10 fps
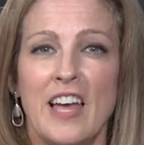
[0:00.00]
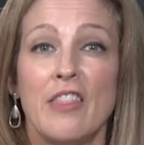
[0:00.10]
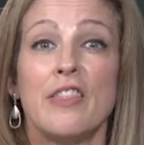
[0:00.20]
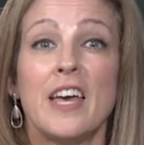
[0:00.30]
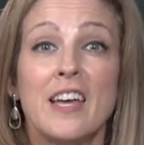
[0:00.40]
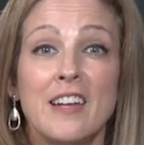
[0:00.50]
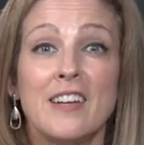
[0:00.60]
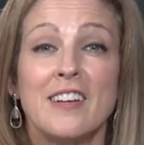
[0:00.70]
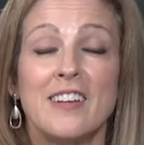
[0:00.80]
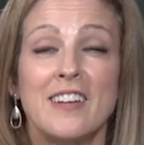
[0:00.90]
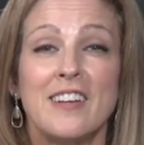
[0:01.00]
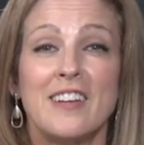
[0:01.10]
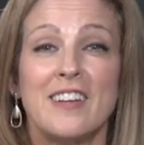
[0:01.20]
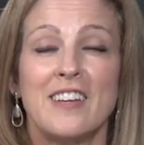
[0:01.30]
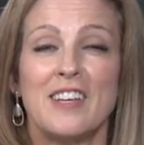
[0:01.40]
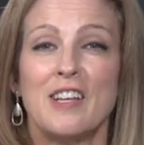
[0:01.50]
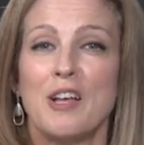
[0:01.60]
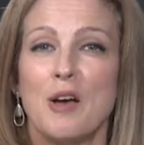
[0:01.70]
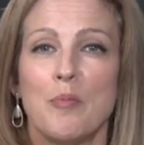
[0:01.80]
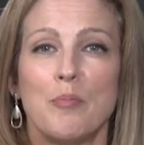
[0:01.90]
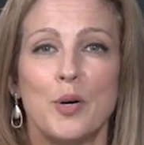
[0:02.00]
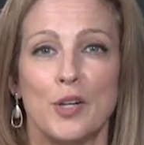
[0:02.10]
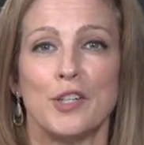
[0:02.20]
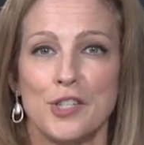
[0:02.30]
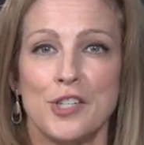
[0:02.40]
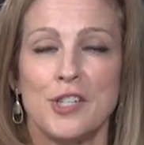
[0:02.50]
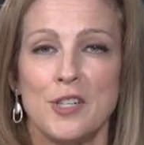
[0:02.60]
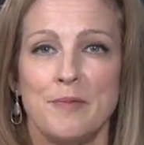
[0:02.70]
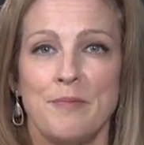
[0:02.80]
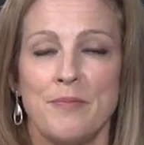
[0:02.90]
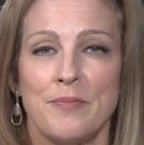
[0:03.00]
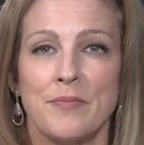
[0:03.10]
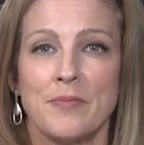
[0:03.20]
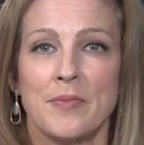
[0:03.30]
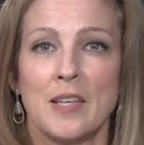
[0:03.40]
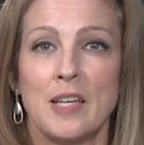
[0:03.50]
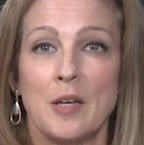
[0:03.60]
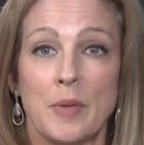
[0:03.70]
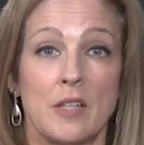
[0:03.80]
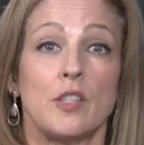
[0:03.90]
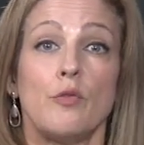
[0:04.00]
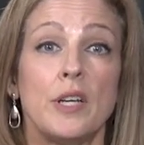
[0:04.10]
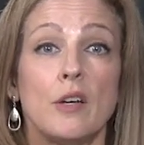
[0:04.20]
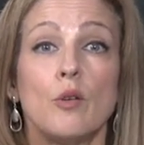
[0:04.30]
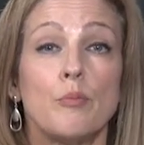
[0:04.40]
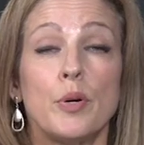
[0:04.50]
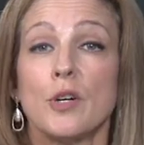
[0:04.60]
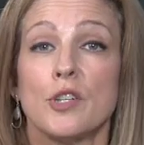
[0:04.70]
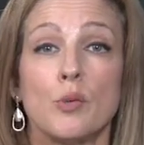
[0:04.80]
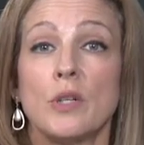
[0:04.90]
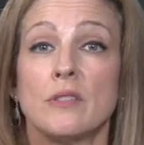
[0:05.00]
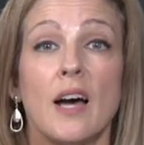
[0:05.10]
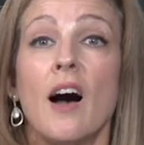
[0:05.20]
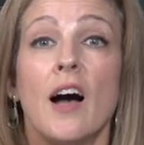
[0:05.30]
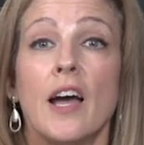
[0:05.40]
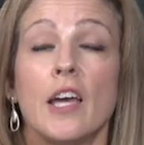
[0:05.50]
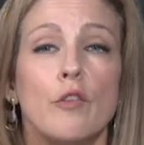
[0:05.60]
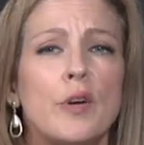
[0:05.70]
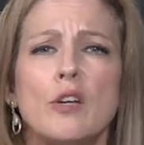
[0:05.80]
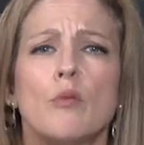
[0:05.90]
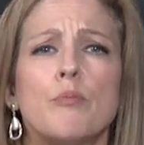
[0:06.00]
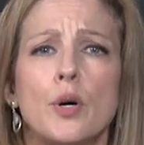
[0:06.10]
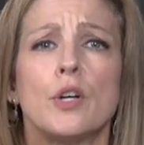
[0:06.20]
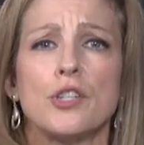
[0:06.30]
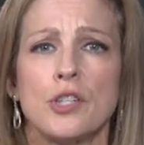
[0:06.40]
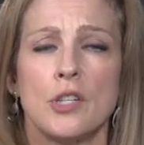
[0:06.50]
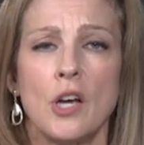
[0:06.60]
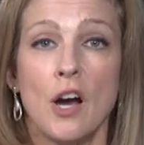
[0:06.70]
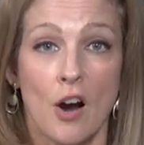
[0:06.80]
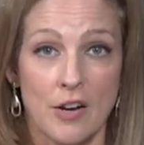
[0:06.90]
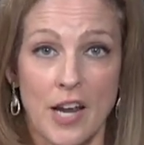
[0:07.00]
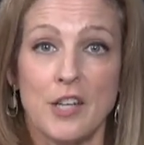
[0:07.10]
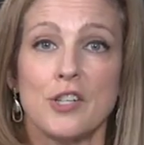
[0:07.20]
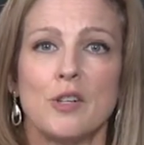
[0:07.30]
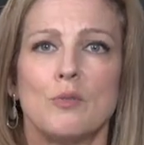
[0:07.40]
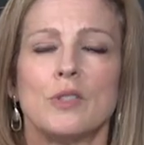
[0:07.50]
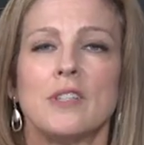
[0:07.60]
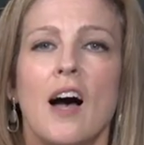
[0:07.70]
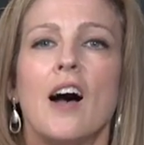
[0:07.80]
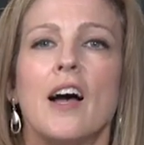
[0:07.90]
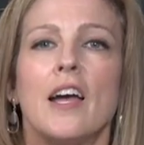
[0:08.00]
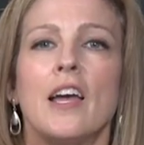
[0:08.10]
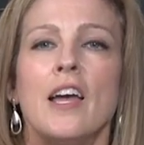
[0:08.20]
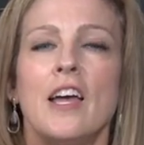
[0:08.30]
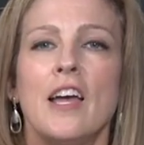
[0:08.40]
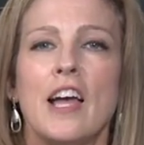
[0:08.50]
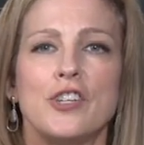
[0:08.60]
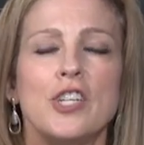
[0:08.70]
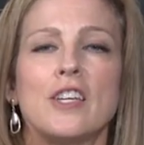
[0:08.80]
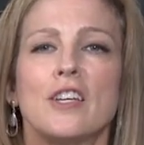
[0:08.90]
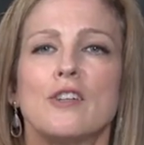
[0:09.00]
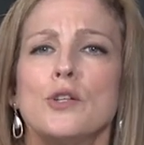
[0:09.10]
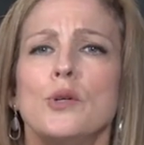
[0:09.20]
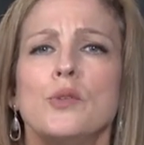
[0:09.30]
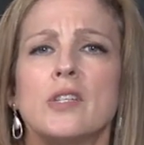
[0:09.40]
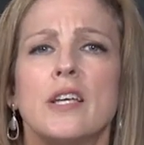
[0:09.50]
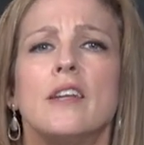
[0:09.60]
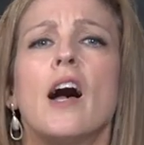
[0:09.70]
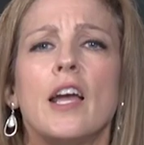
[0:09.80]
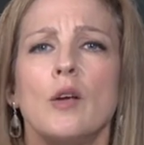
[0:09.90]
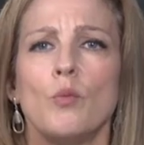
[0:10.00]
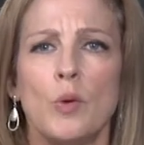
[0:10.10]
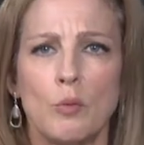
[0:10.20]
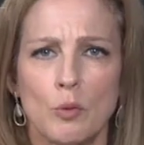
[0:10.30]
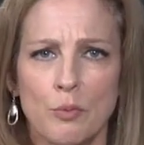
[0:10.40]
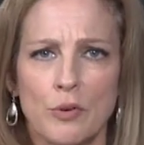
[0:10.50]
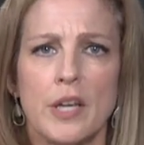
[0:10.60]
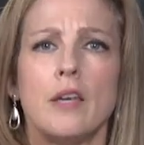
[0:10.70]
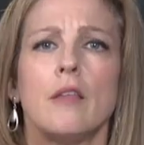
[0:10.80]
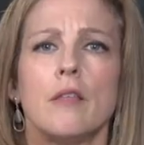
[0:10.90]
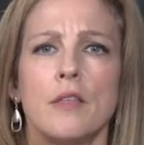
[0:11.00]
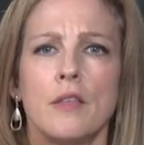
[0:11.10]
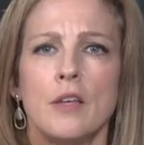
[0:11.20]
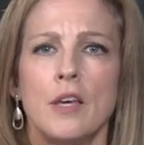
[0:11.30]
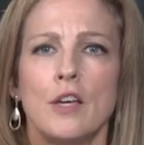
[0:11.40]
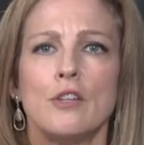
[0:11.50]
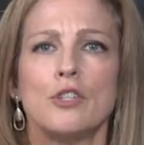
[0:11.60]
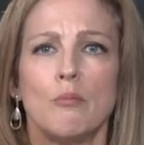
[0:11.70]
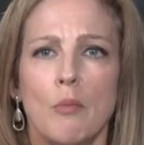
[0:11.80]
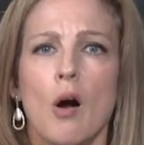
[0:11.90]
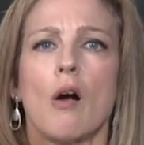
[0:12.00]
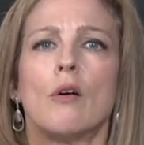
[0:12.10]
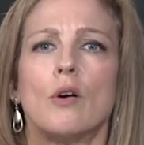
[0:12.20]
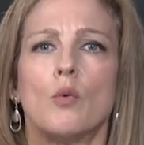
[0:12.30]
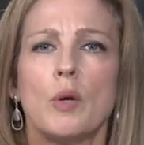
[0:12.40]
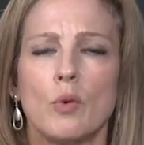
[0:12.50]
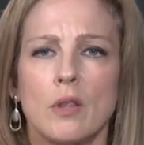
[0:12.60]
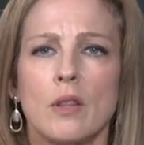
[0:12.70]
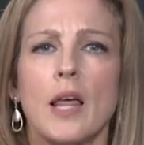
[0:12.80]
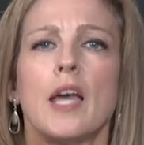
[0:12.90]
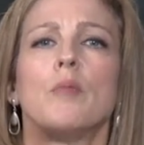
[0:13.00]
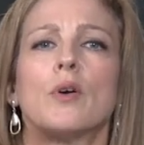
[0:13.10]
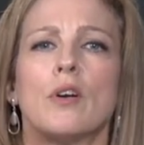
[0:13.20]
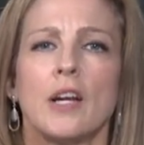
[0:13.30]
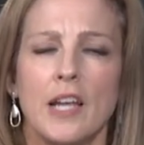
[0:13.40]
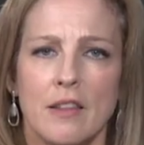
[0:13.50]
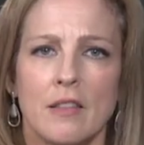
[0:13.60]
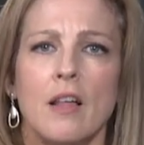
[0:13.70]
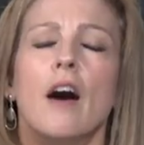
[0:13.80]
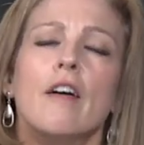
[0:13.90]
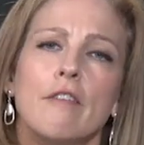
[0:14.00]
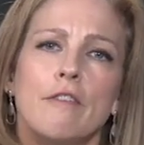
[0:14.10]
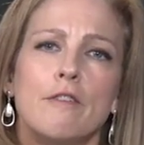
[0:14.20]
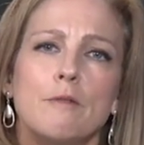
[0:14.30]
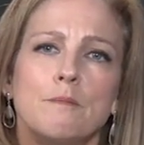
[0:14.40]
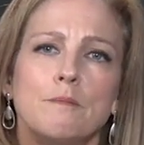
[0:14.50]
And then push. Because if we don't push, we'll die. If we don't push, our nation will die." And she concludes, "Tonight we will breathe. Tomorrow we will labor in love."